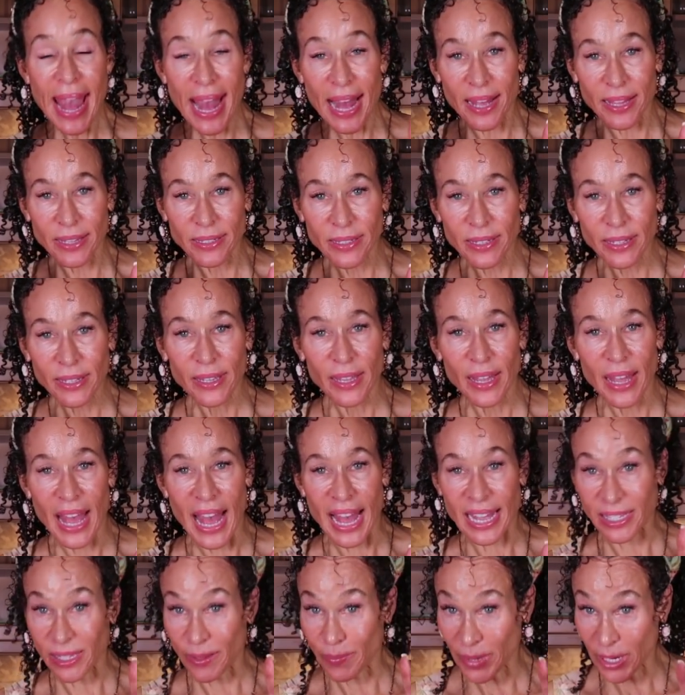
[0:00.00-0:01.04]
And
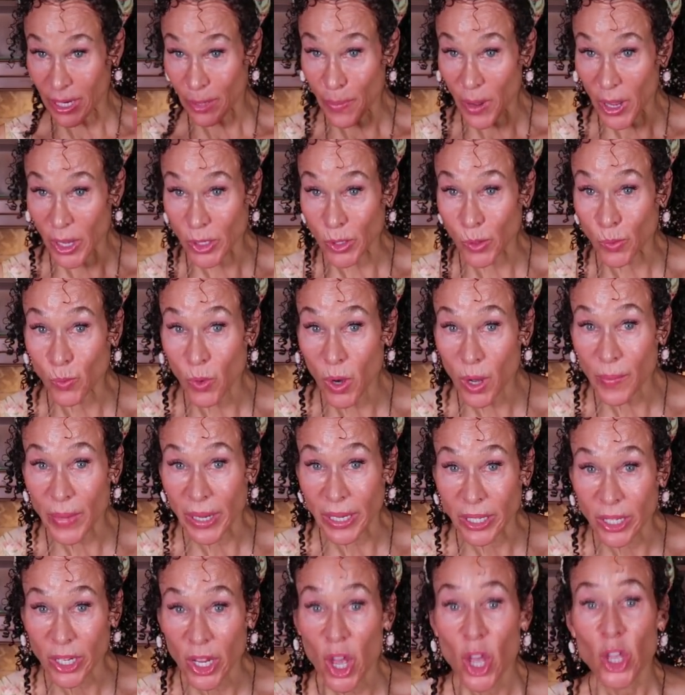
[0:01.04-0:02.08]
as a menopausal
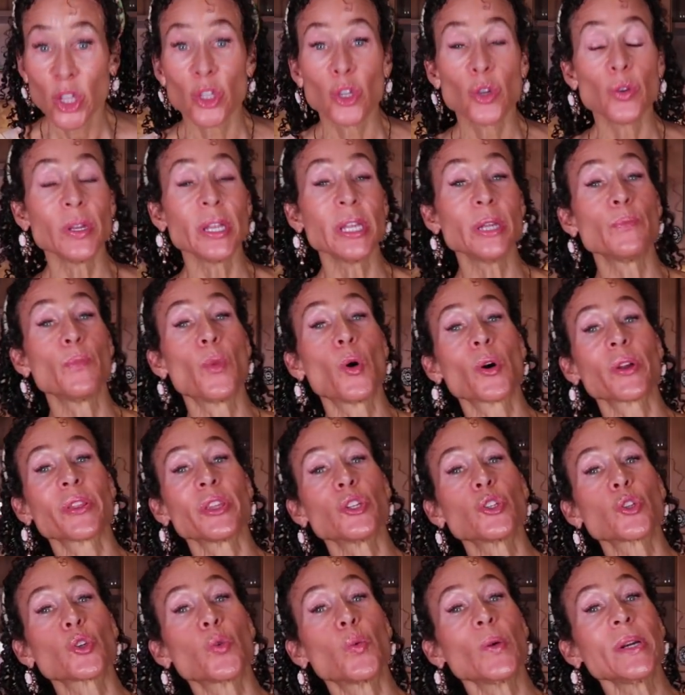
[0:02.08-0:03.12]
woman, you need more
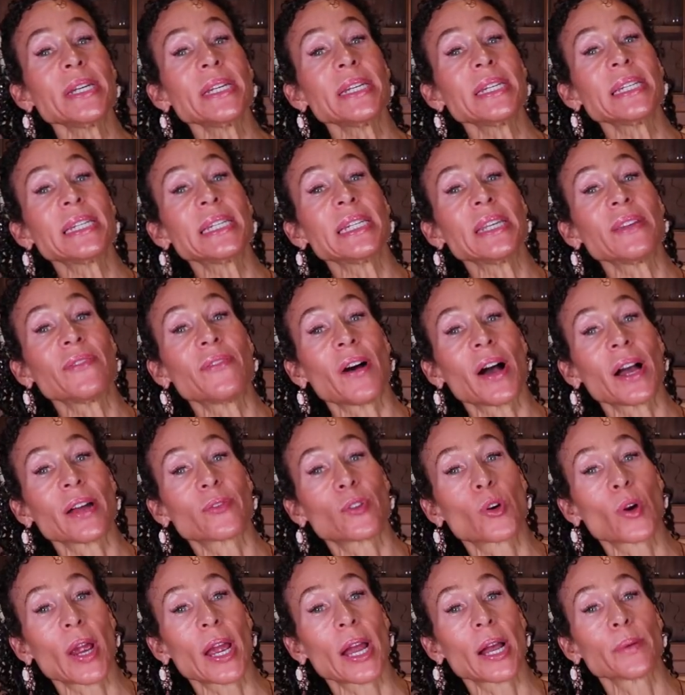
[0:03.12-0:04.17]
than
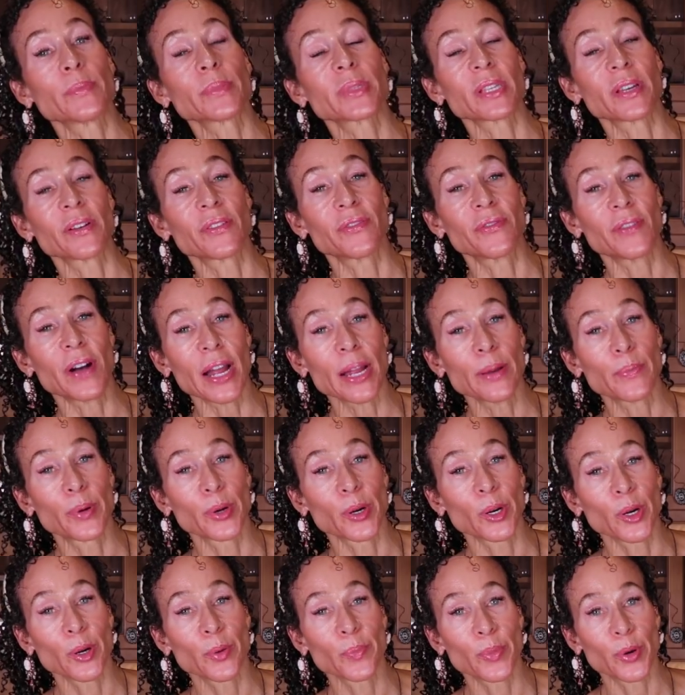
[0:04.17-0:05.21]
25 grams of
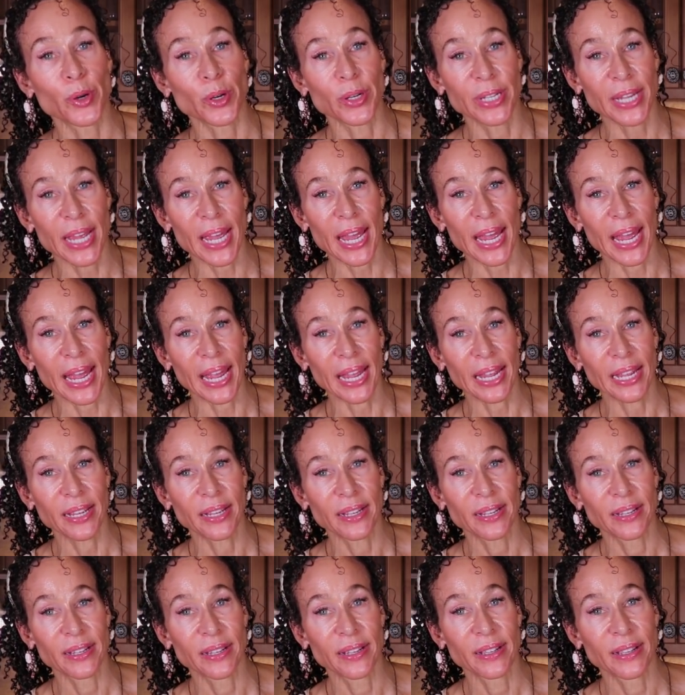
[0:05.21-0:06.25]
fiber per day.
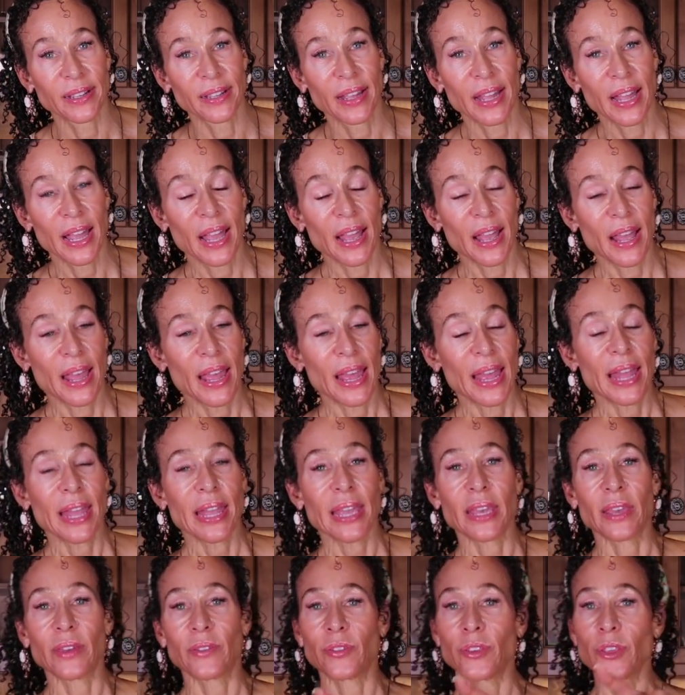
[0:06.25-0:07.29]

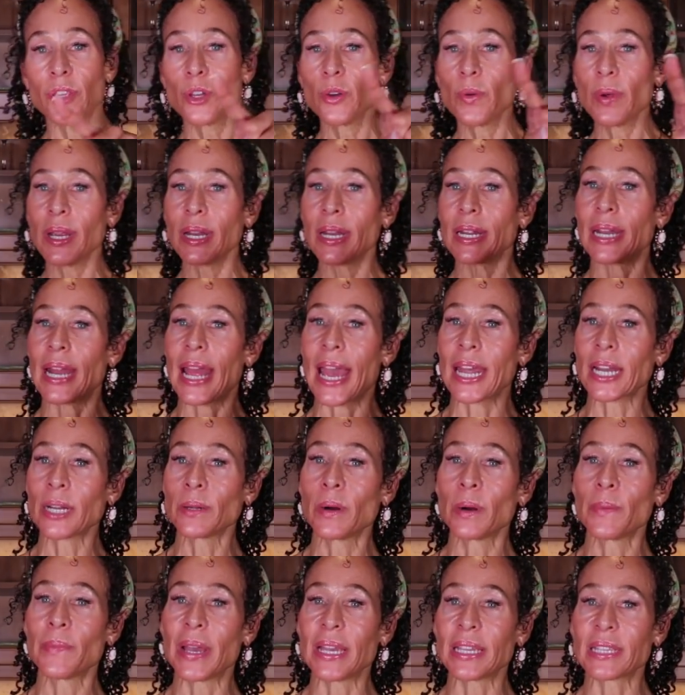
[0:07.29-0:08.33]
If you eat an
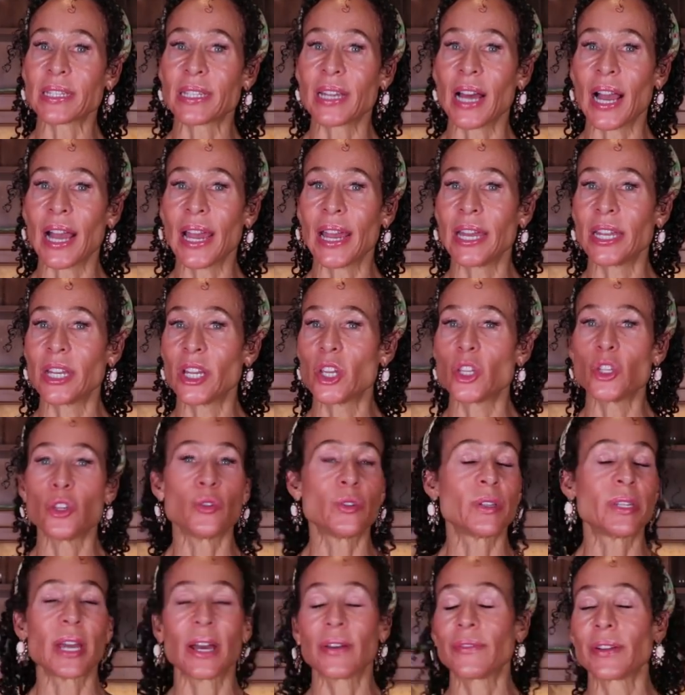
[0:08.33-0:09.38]
animal based diet,
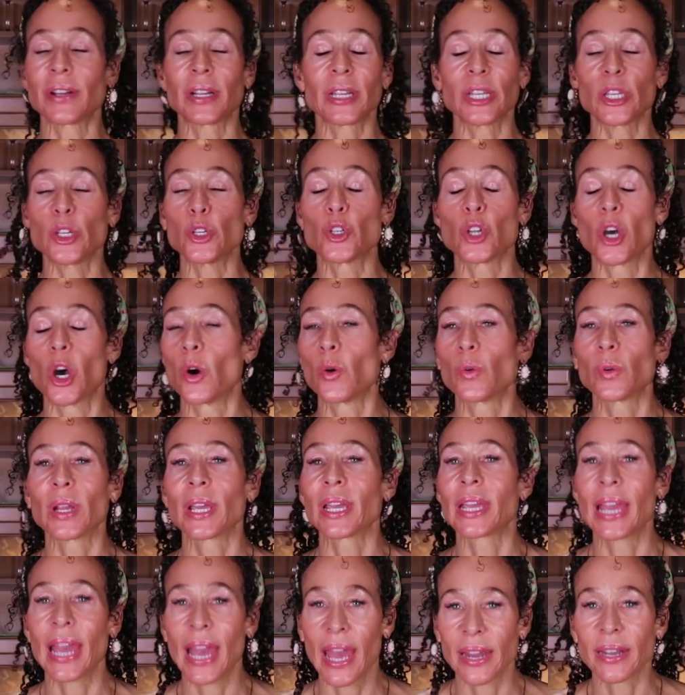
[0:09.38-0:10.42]
you definitely
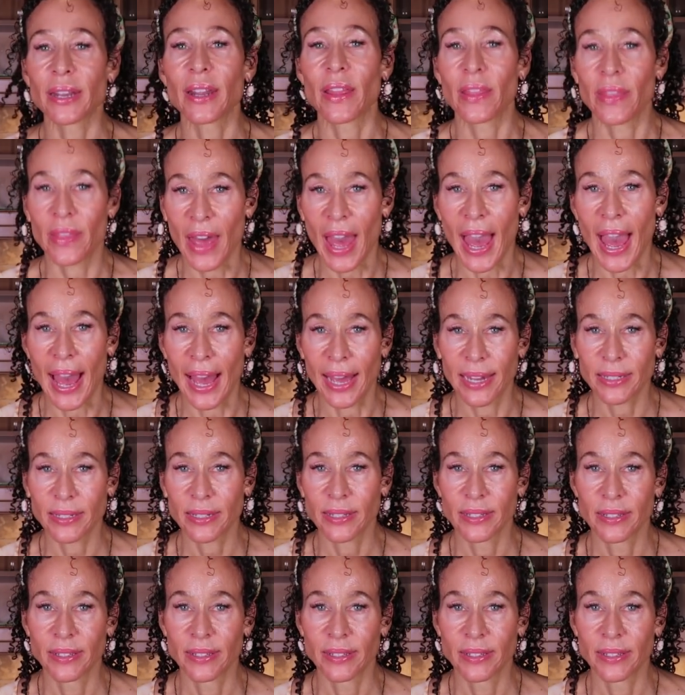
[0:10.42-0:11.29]
don't get that.